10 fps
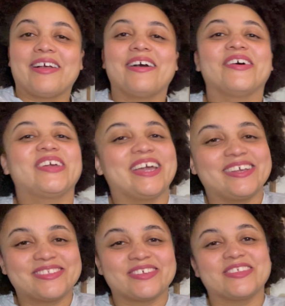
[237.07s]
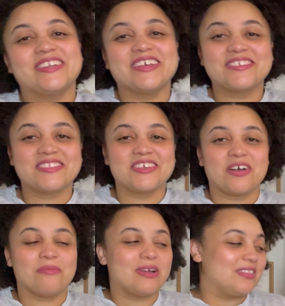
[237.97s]
Okay, so the next thing
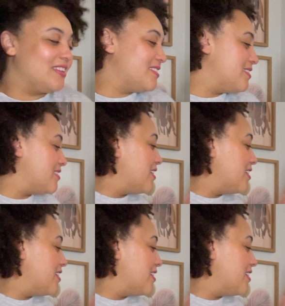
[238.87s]
on my list